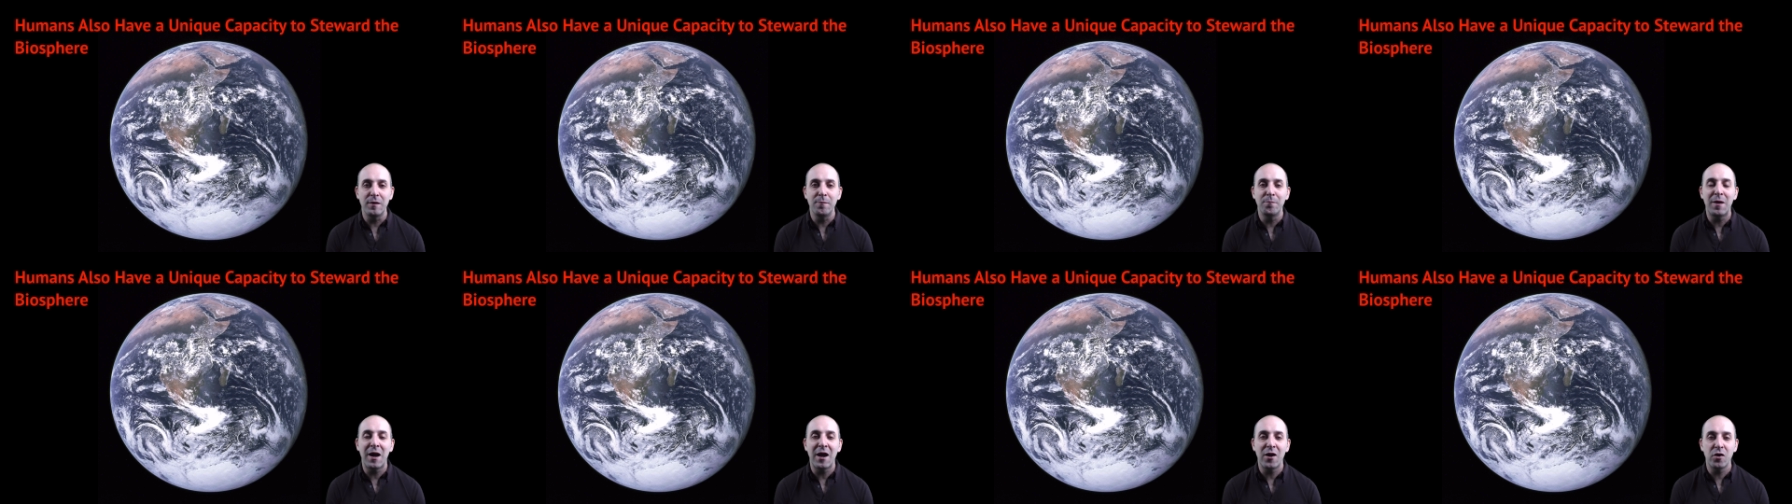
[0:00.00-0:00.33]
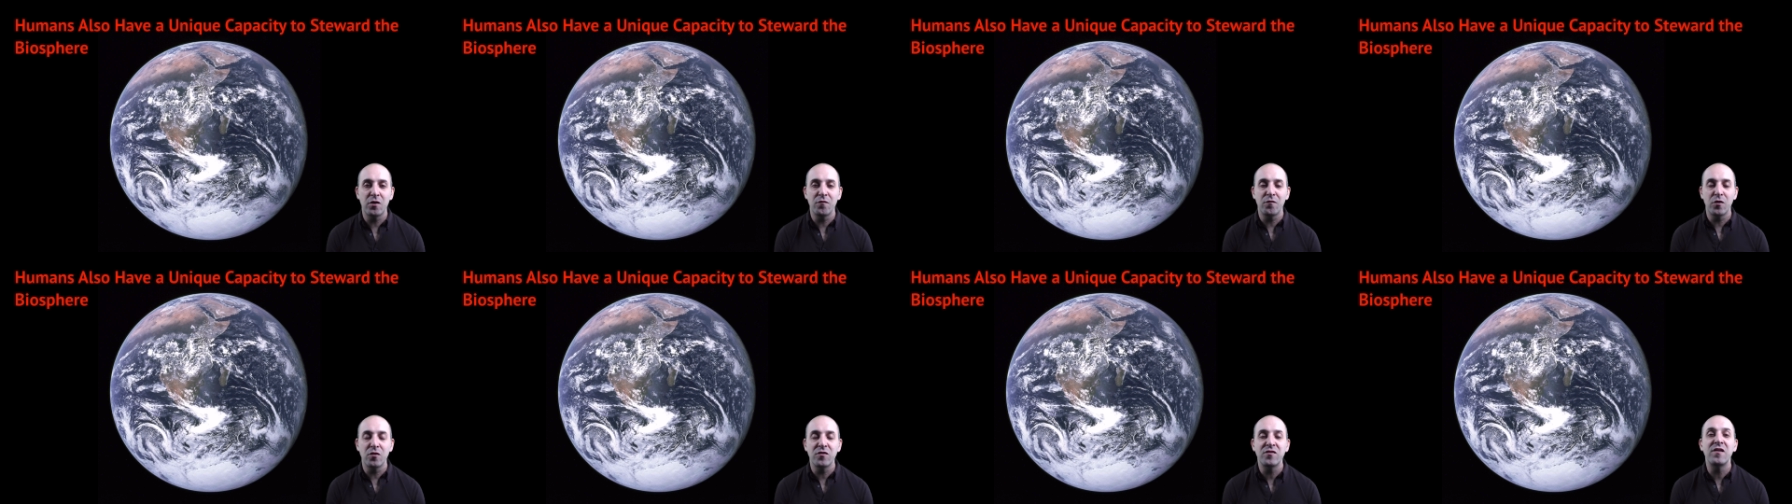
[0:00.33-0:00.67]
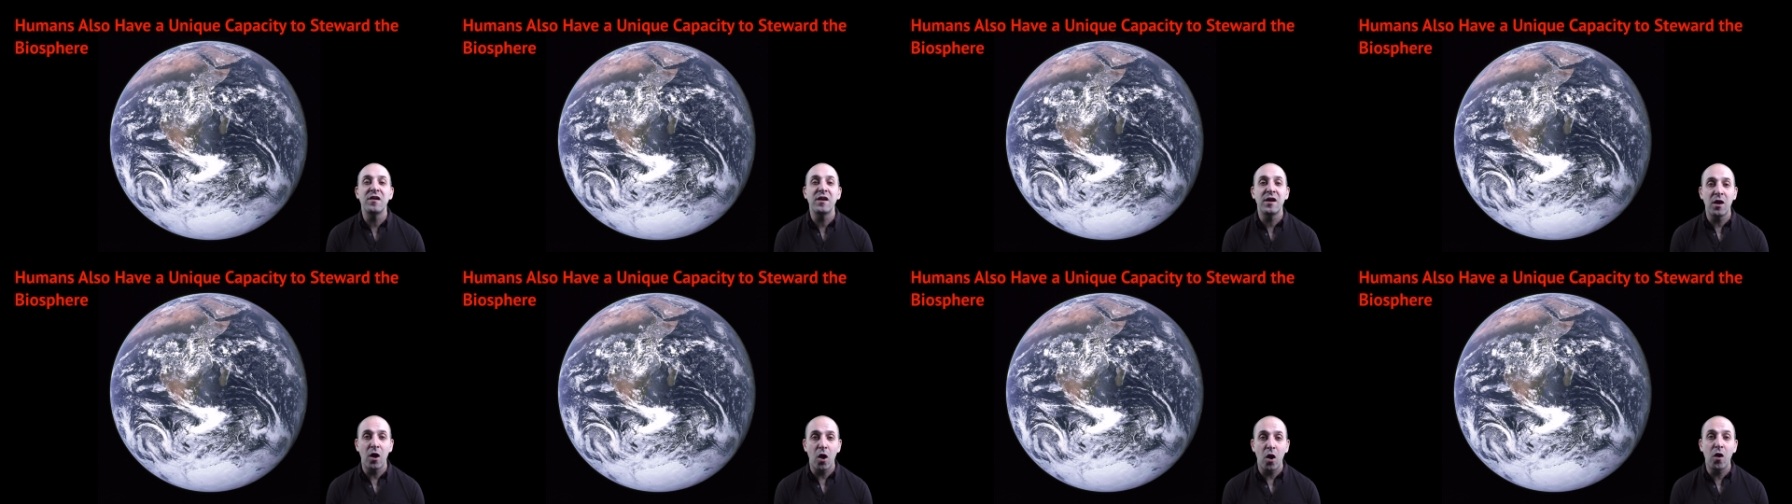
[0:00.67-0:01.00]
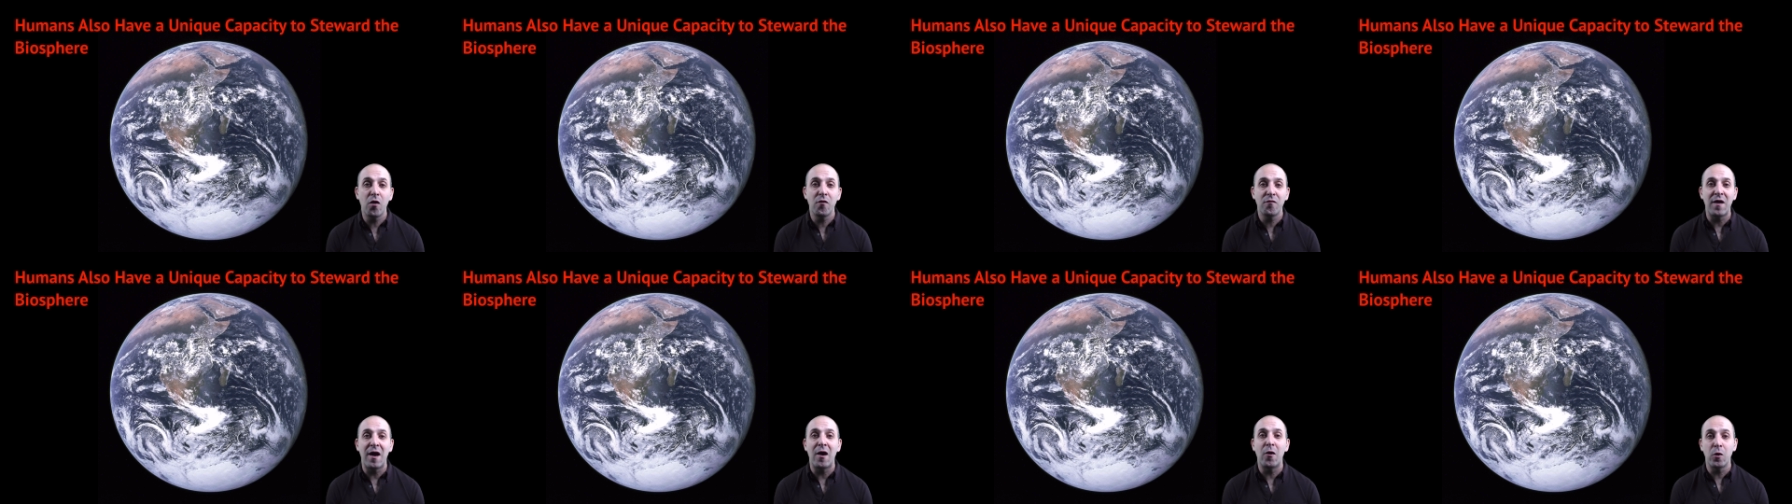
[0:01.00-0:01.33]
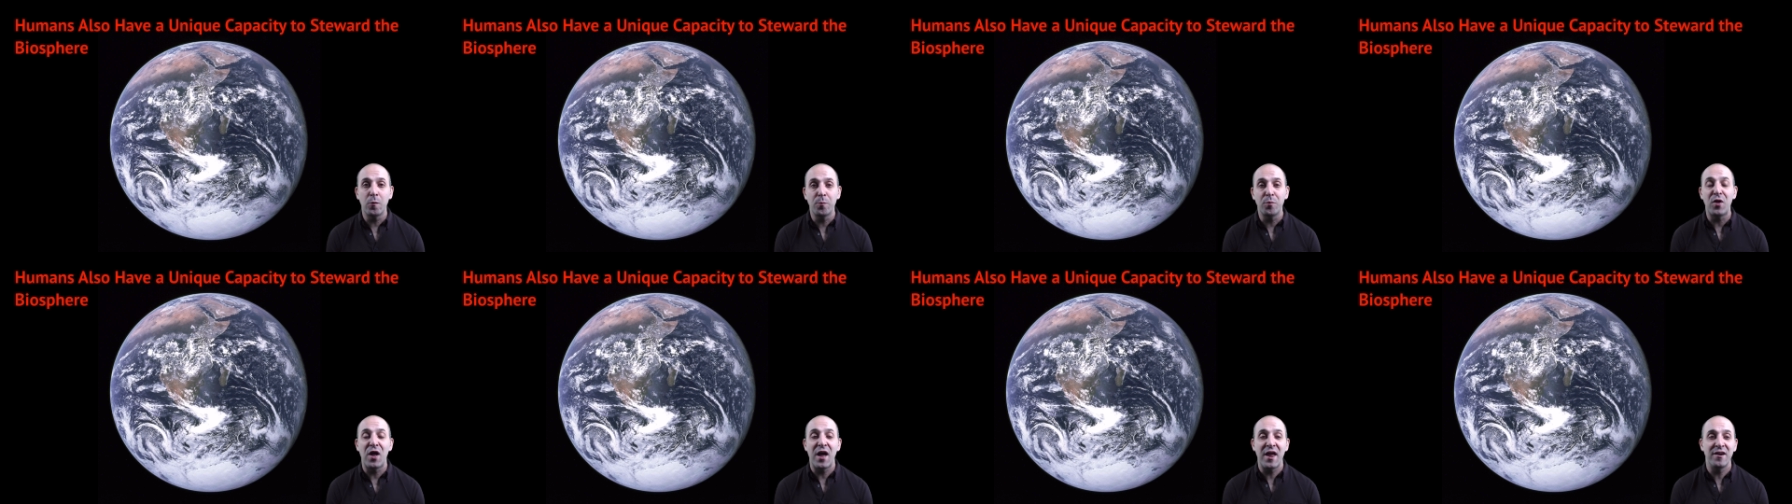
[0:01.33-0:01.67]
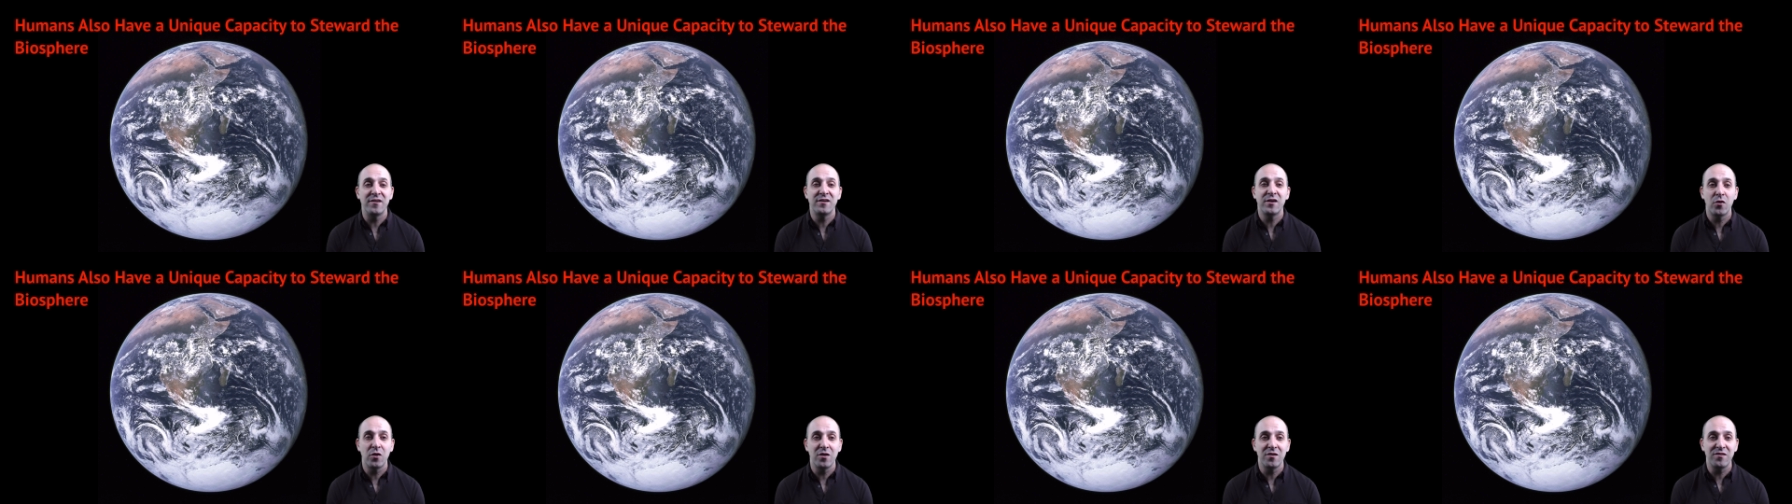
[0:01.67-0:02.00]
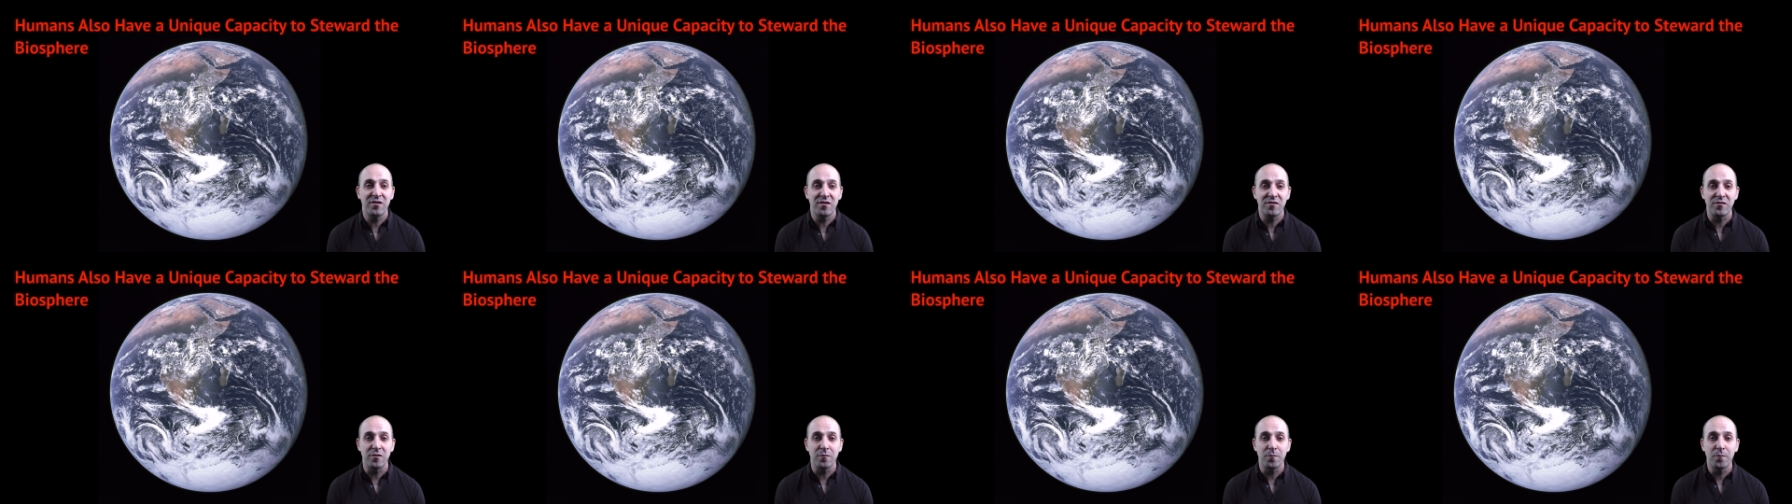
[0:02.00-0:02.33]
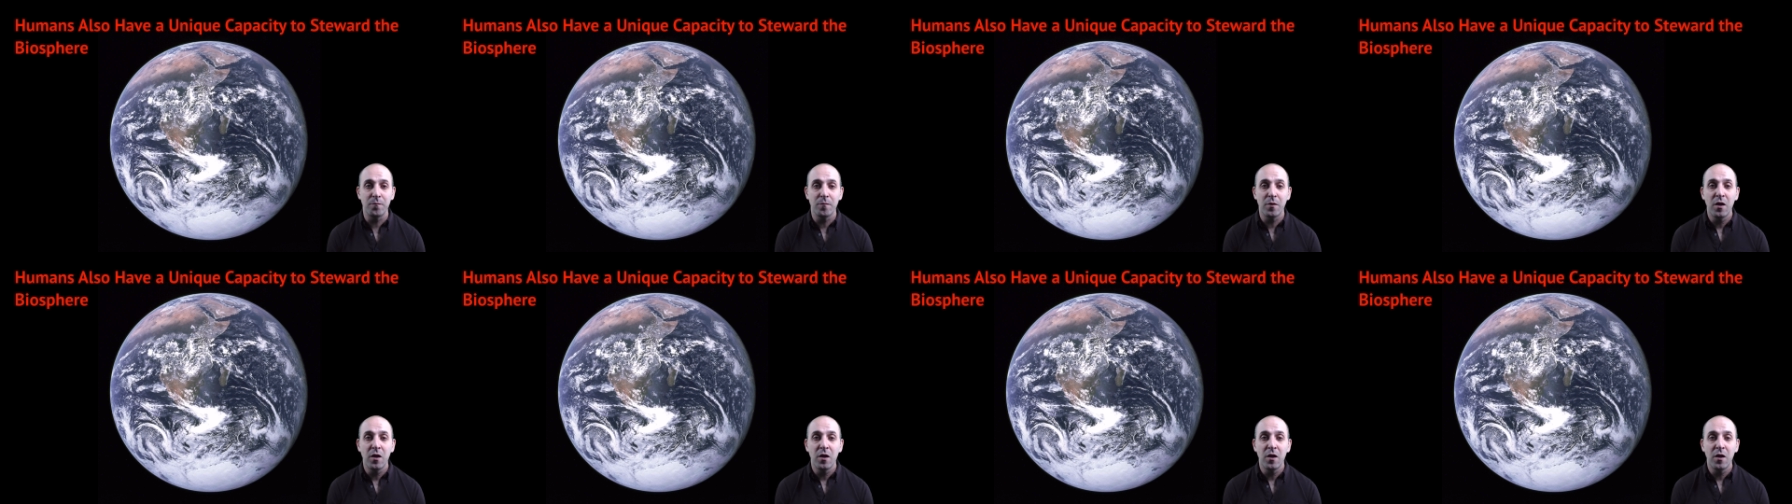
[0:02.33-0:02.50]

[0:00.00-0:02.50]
biodiversity of our planetary system.